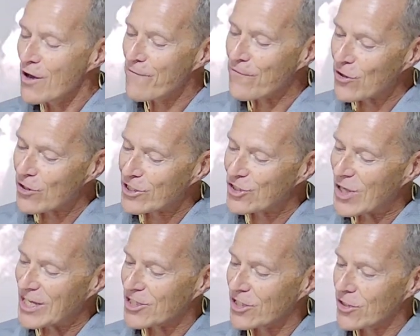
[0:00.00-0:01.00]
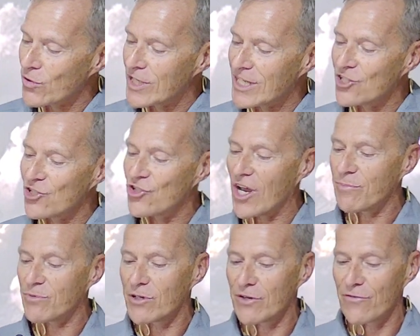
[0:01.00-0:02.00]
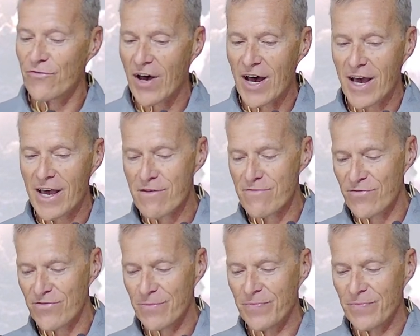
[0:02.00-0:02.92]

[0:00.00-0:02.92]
First Thessalonians chapter five.